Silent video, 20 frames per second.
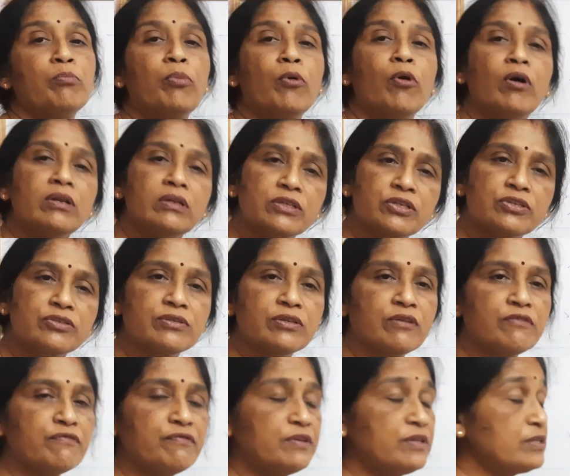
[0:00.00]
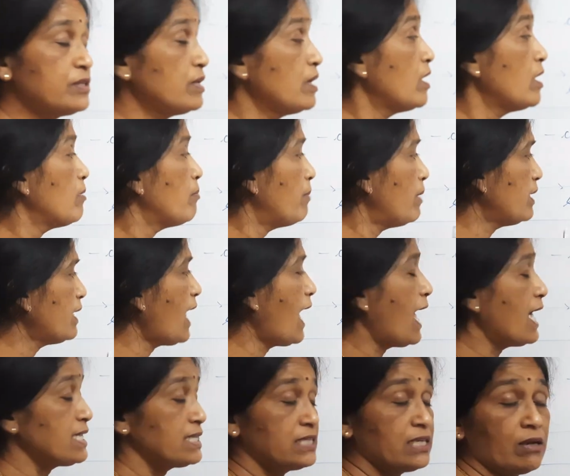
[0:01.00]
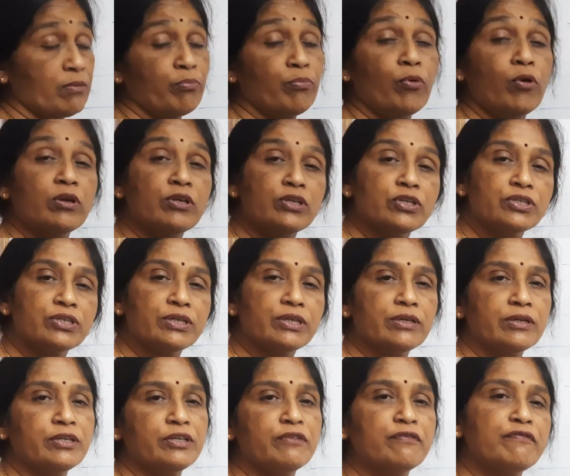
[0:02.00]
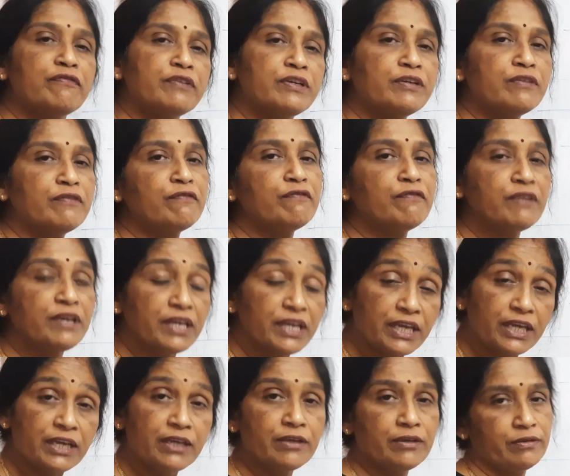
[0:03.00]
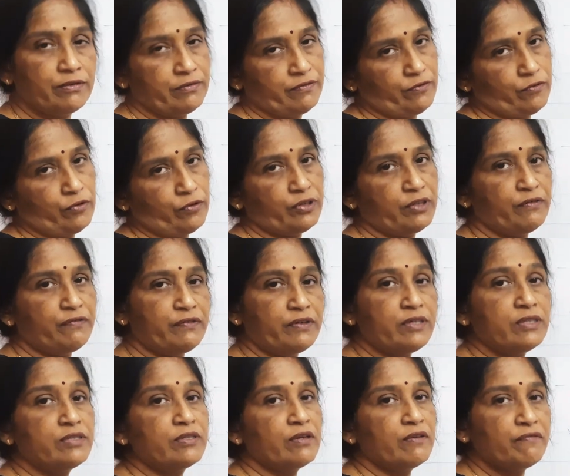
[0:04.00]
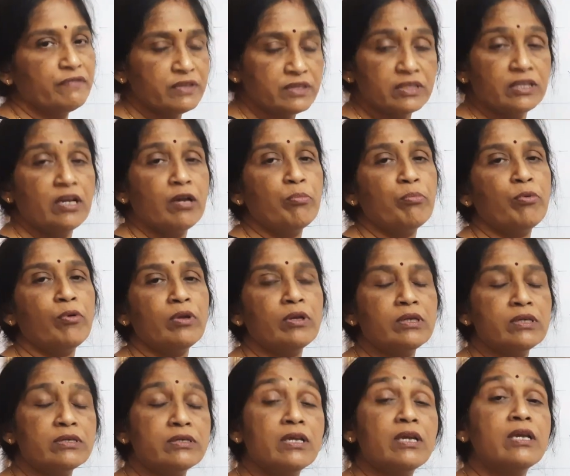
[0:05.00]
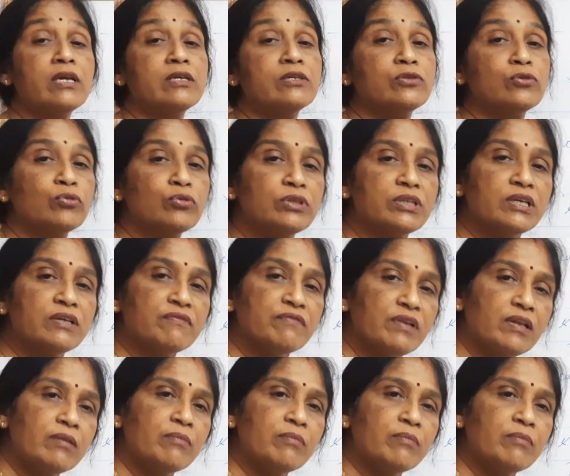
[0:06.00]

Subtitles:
polished surface, but as they are polished in a different way, on a different surface they are polished, so they